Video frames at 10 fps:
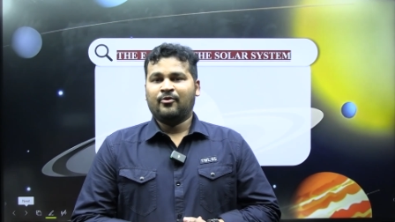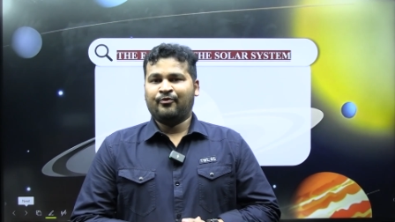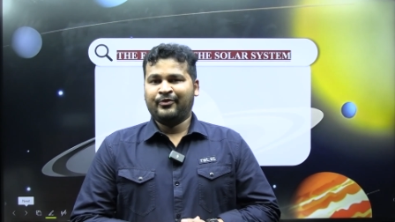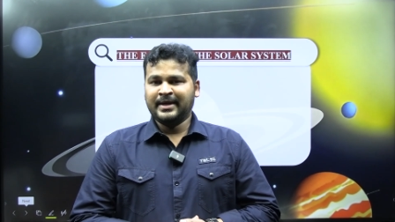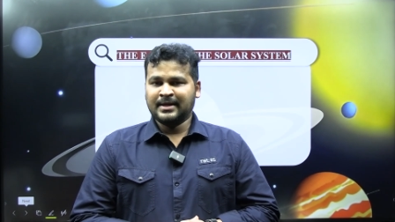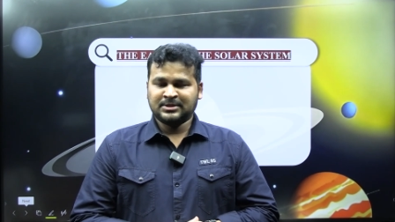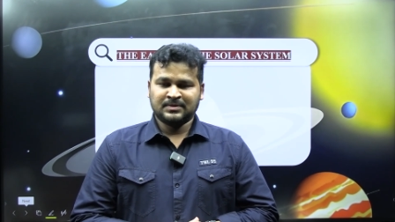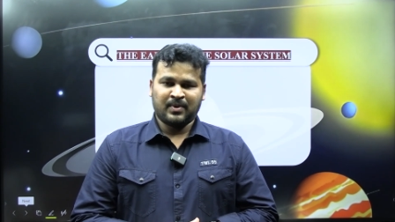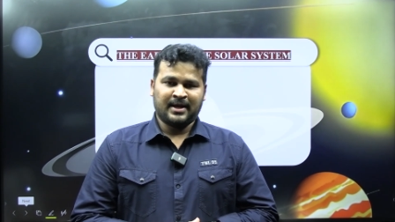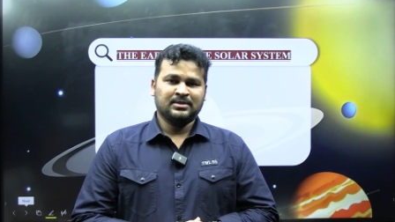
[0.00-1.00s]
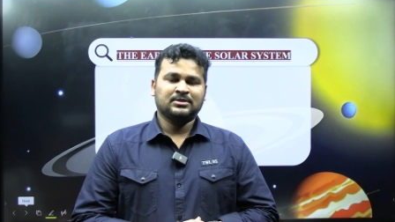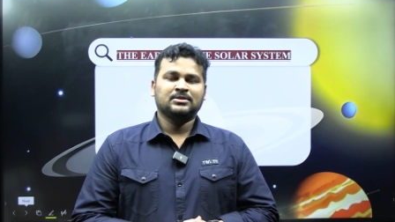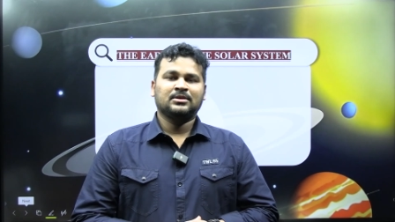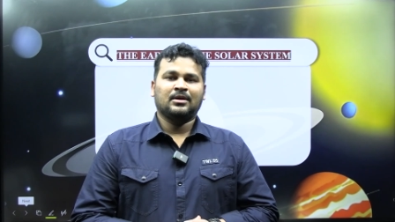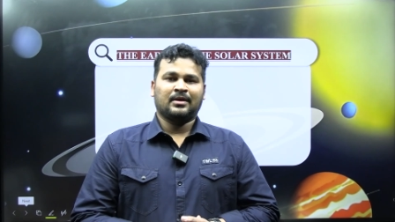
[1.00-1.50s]
Venus planet
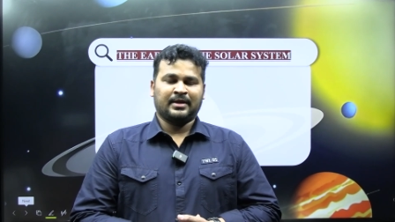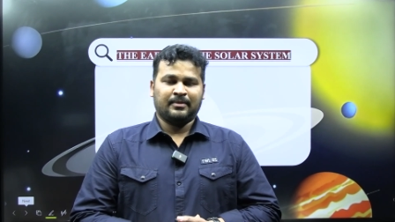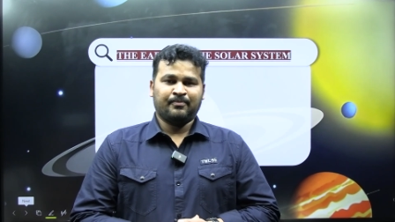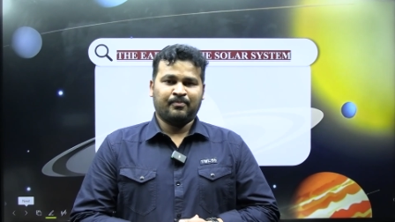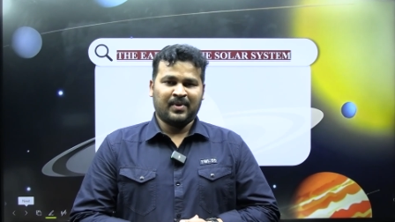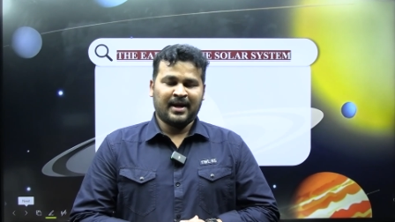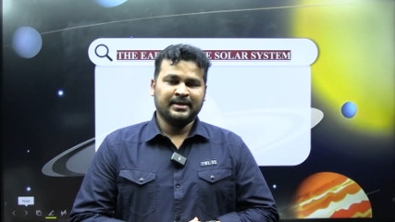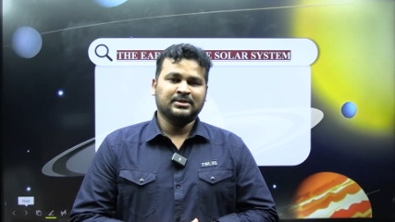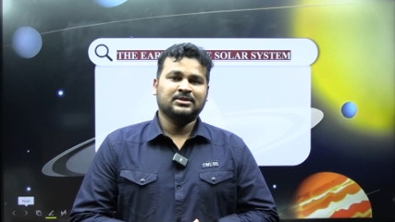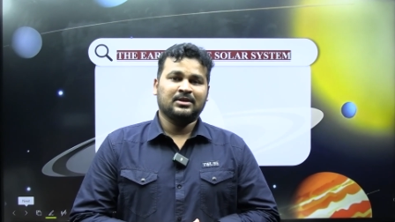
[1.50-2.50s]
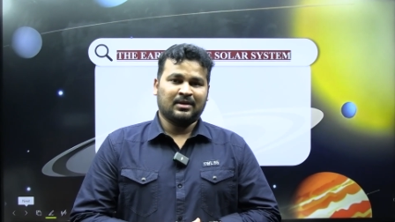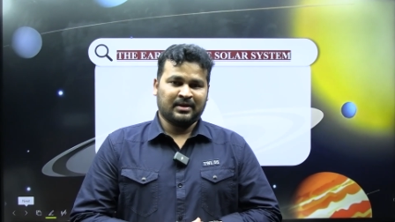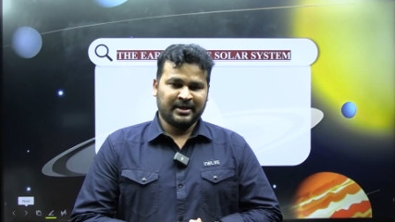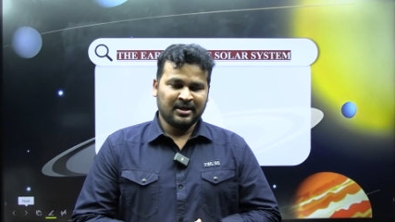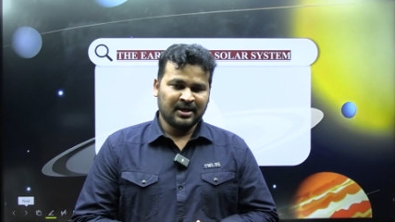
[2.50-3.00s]

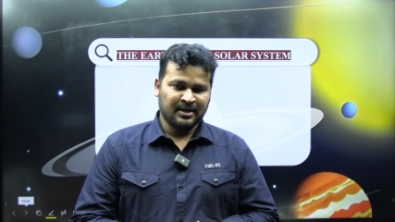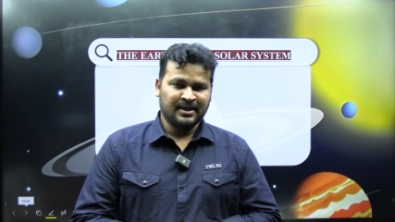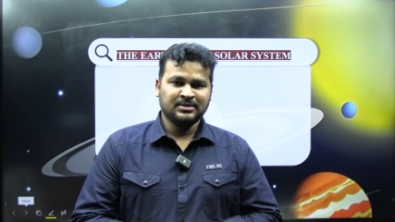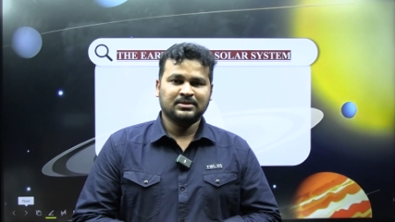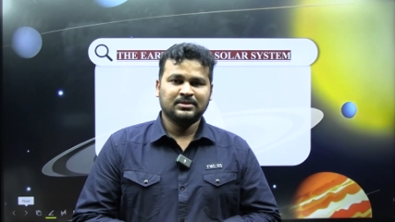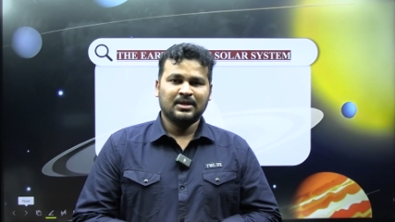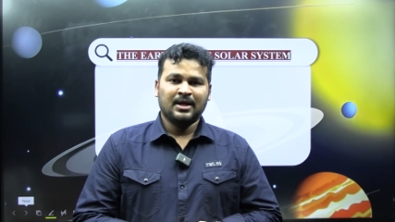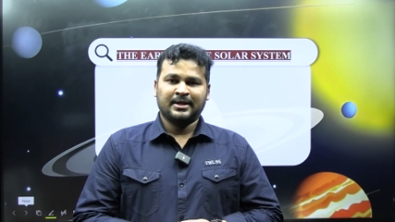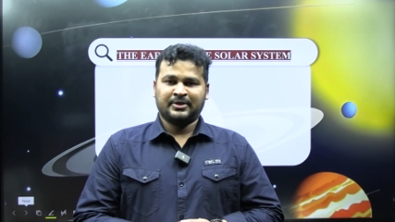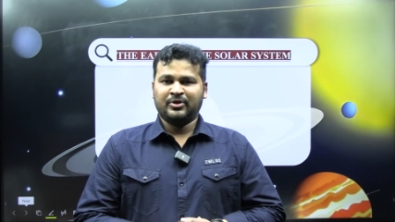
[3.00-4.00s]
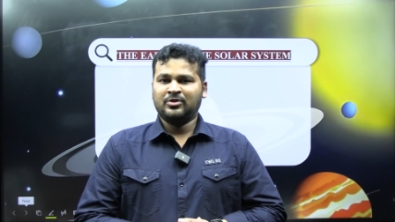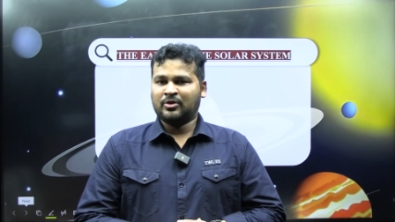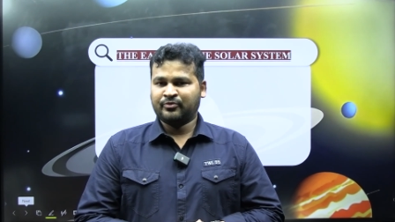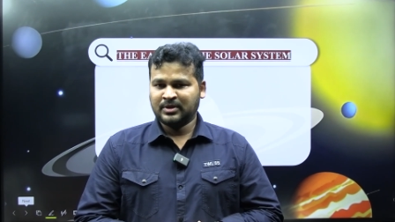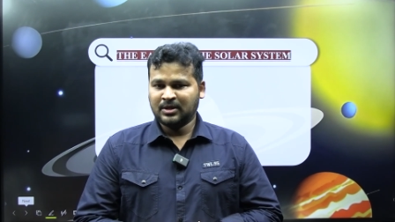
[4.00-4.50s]
regarded as twin
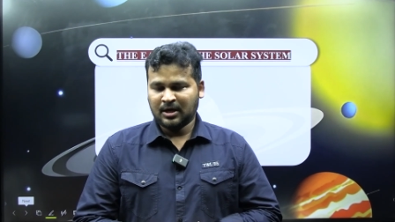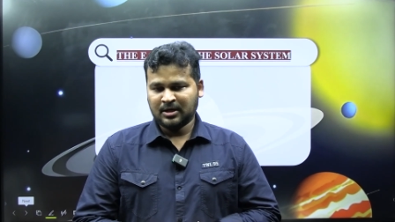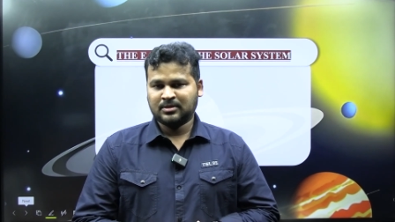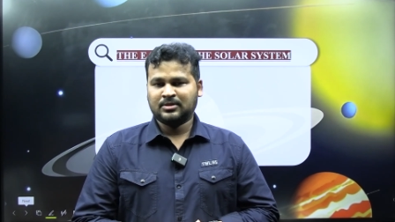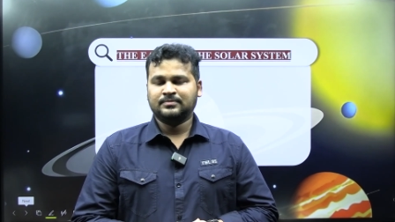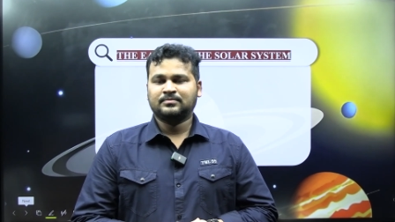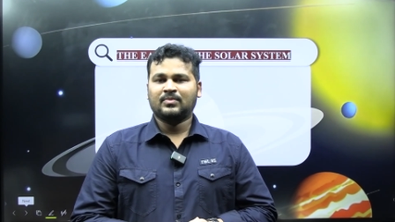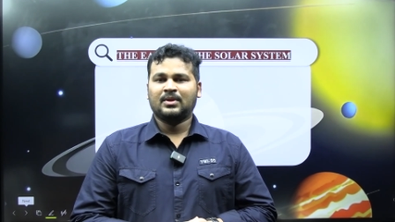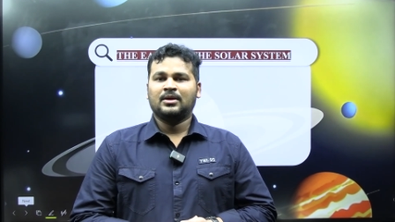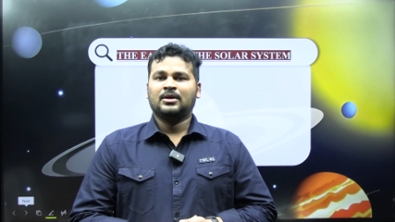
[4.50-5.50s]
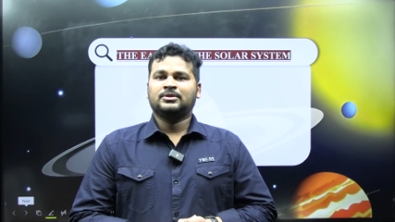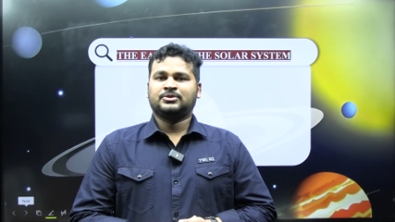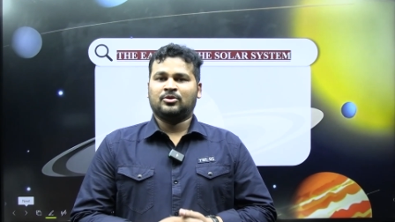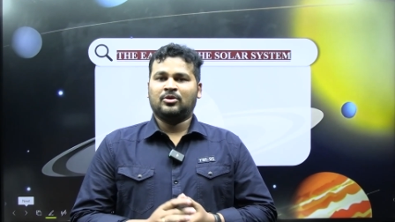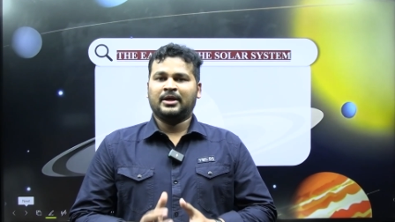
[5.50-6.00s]
of the Earth?
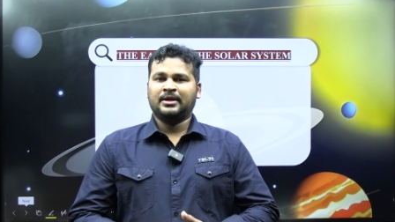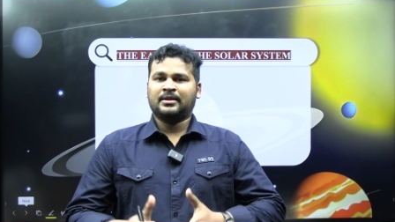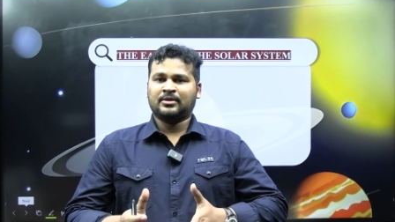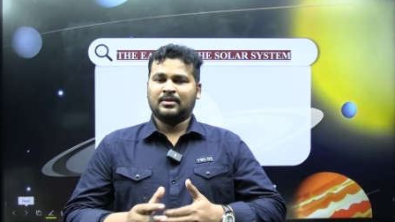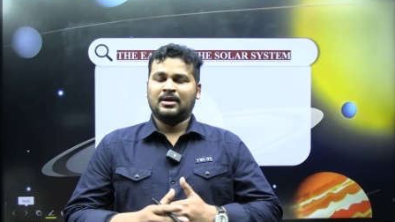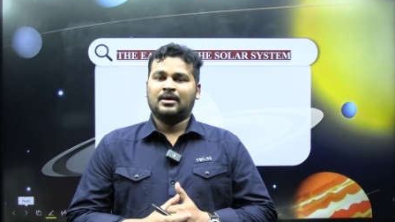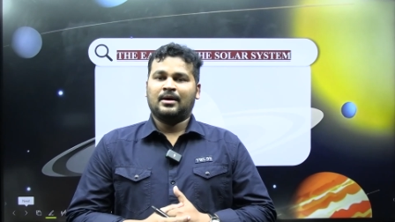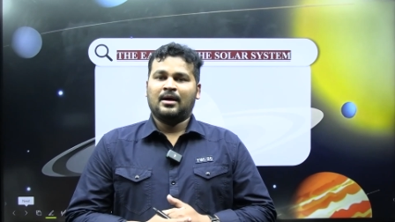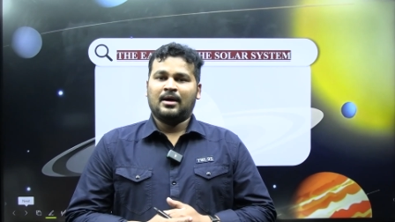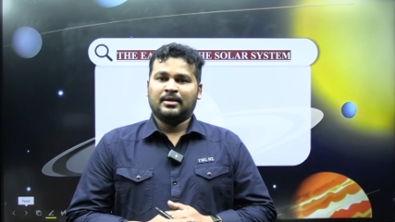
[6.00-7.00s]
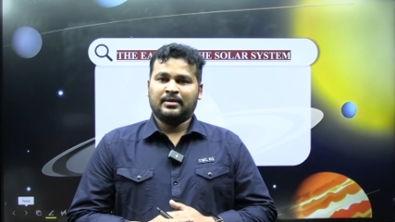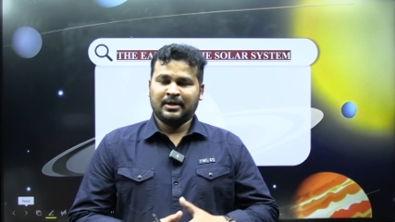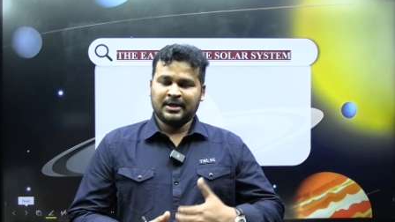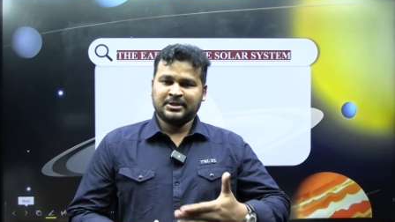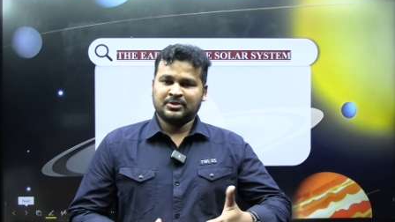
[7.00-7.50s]
So here
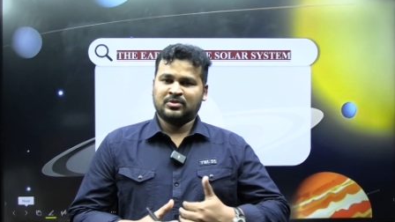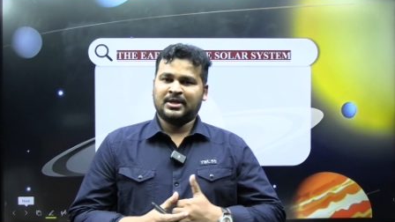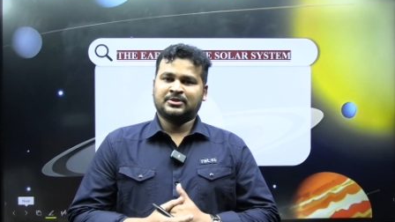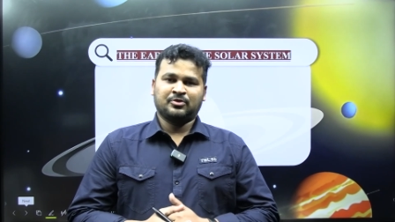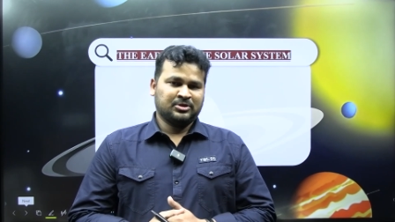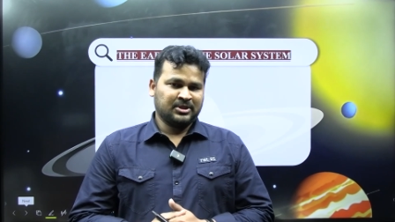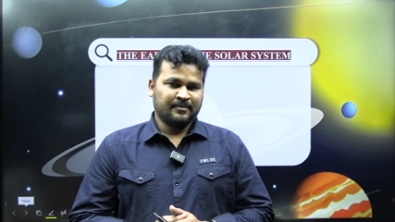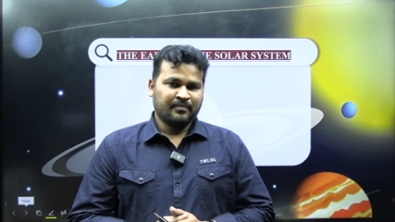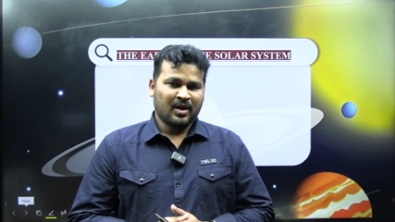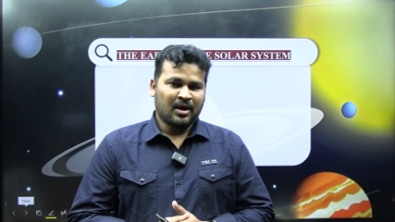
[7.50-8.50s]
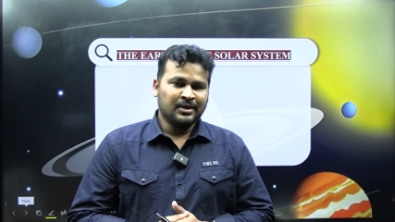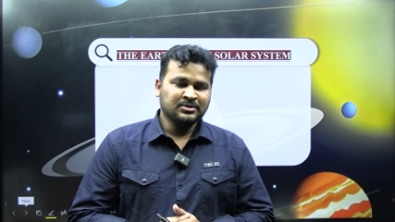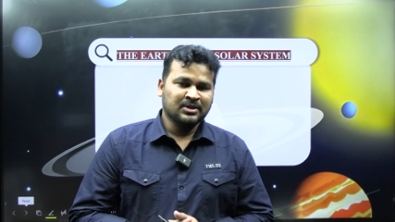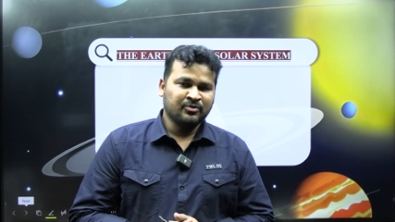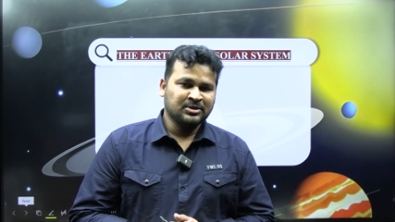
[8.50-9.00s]
related to that question,
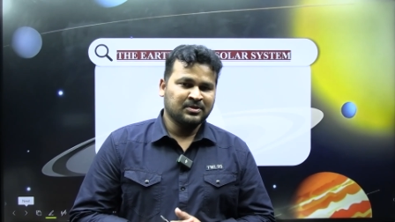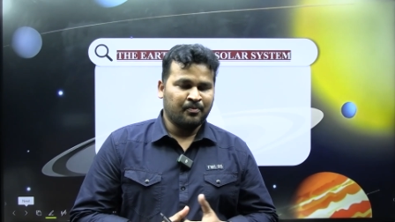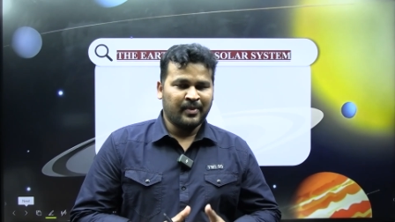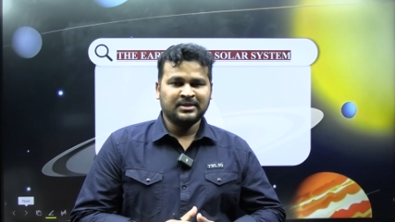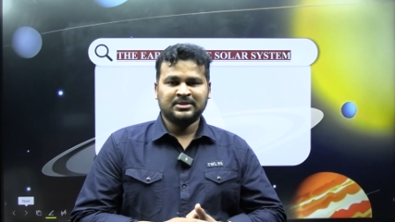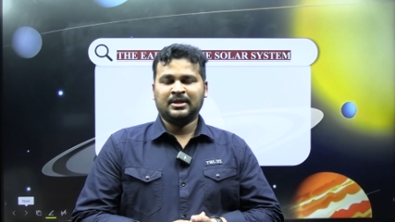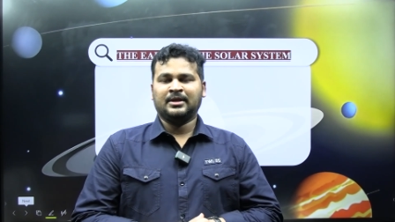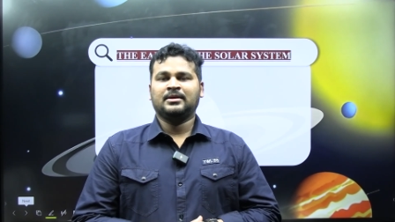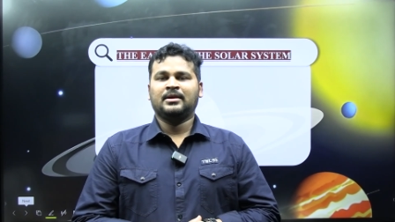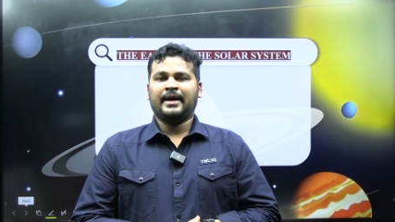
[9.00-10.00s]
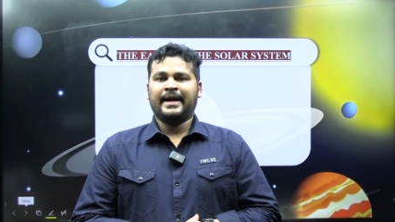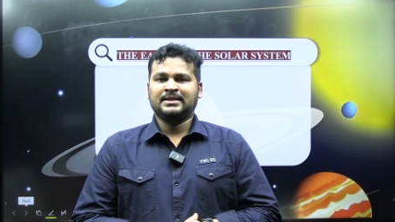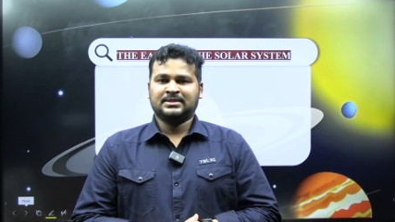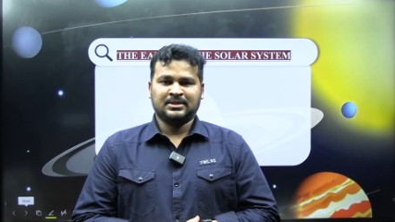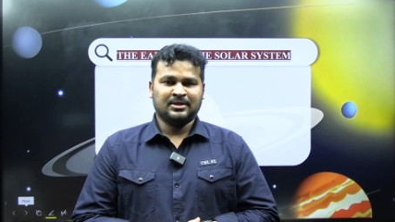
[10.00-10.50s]
answer was mentioned in
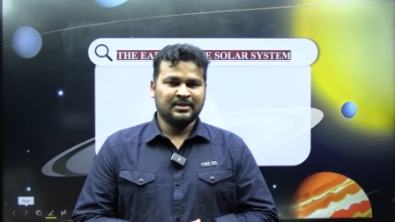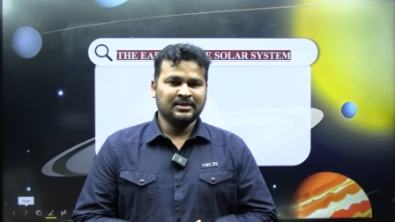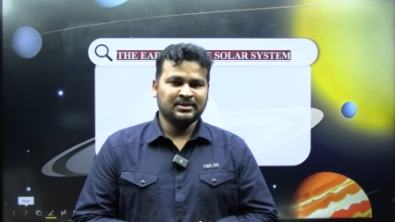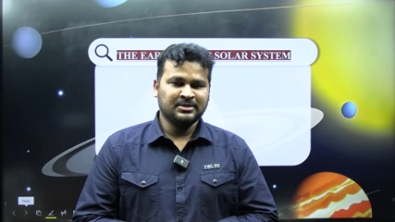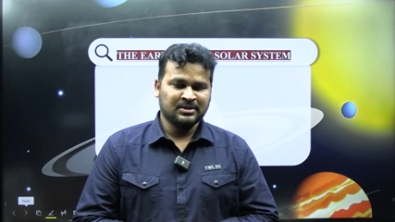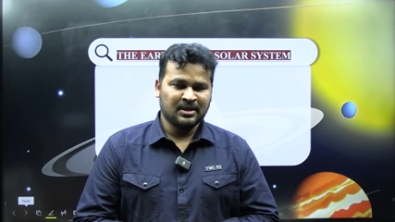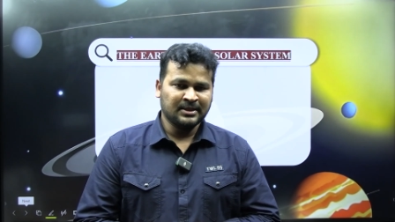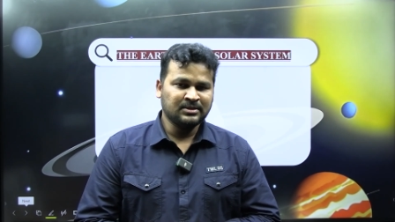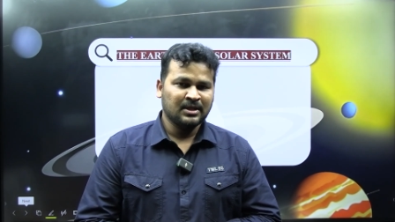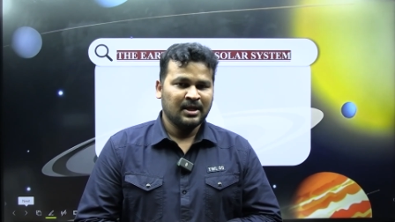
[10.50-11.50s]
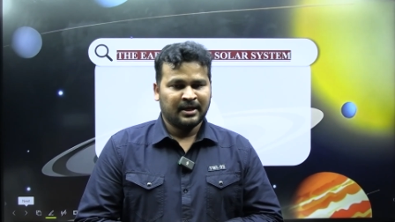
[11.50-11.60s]
NCERT 6th class